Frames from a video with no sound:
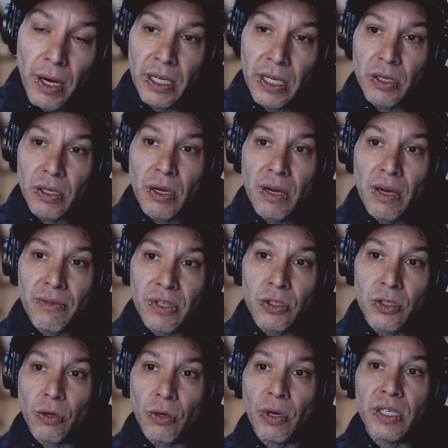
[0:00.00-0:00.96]
You know, you have the
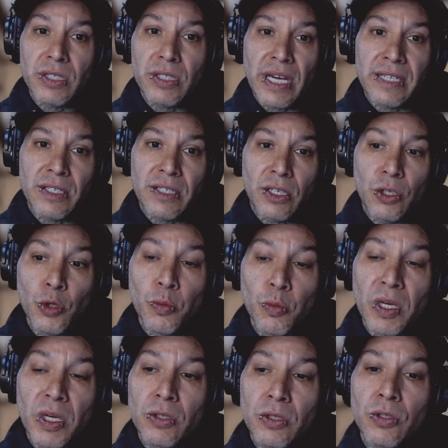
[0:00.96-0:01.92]
choice as a human